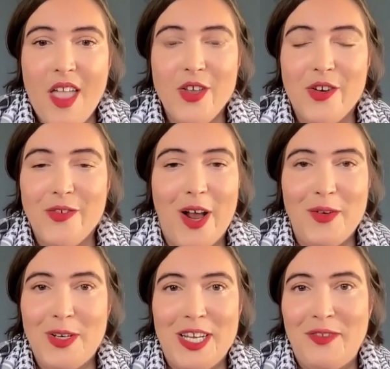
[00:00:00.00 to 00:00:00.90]
You
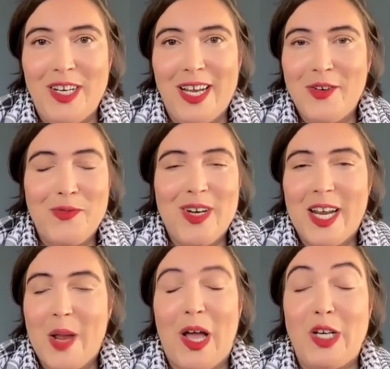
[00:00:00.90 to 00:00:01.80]
know, even you're
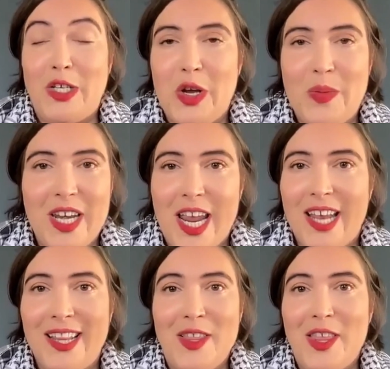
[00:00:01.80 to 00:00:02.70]
reading about Germany
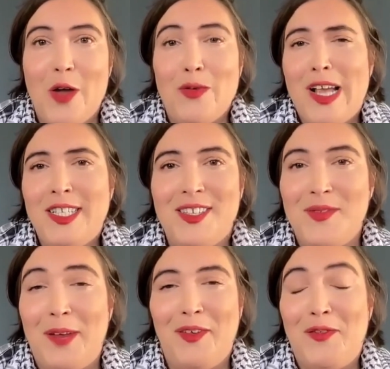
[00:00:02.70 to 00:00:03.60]
and the arrests
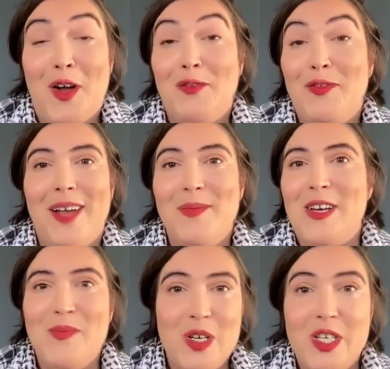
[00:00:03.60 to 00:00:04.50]
of I
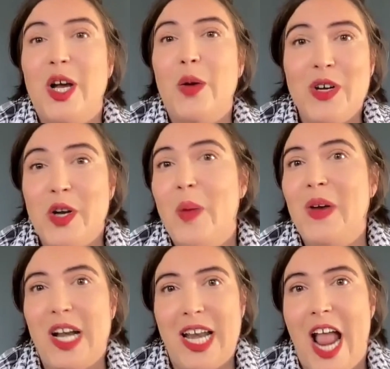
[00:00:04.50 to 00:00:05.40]
mean,
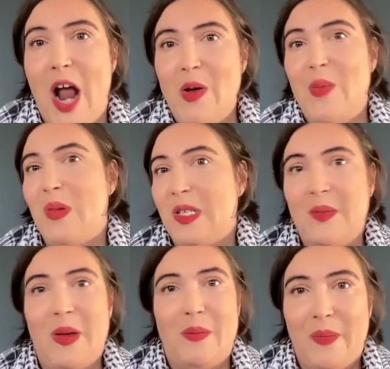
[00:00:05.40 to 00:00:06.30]
predominantly Arab,
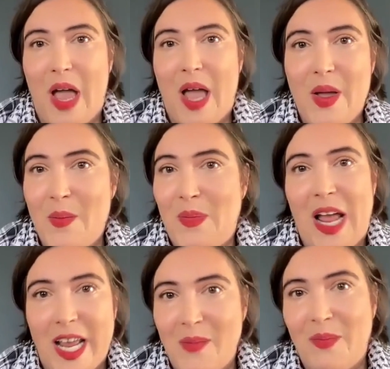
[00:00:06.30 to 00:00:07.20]
Muslim and
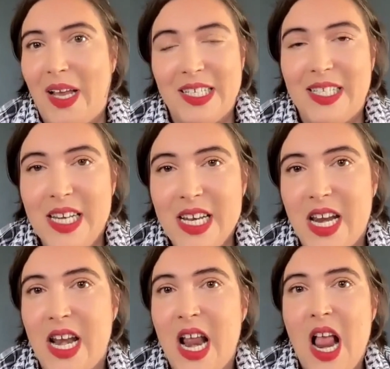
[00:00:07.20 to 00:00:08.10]
Black and
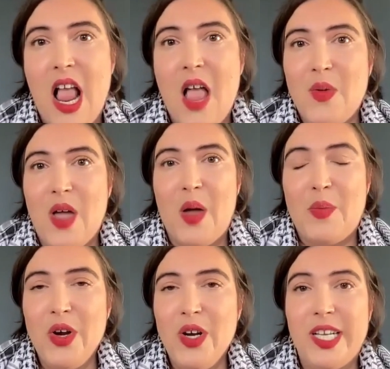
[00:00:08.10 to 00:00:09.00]
Palestinian
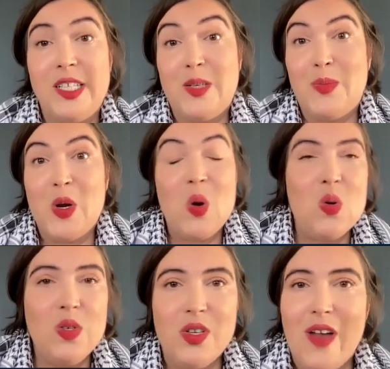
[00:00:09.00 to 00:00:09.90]
protesters, but
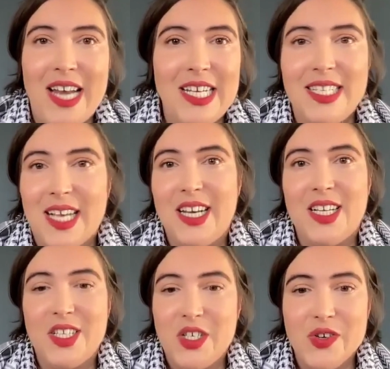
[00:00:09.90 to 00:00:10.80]
also
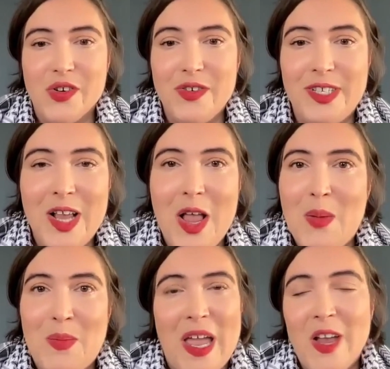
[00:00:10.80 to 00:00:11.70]
anti-Zionist Jews
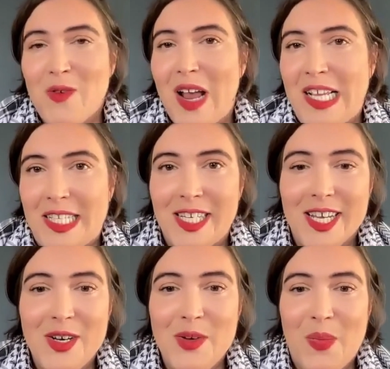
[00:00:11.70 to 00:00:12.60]
being
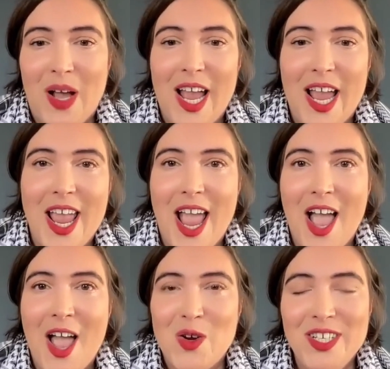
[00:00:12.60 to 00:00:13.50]
arrested by
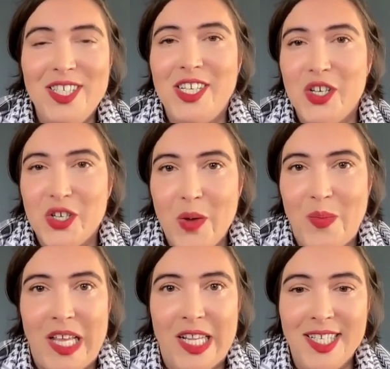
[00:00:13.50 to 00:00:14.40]
Christian
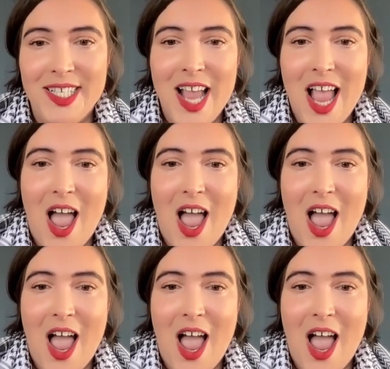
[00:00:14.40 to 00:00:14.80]
Germans.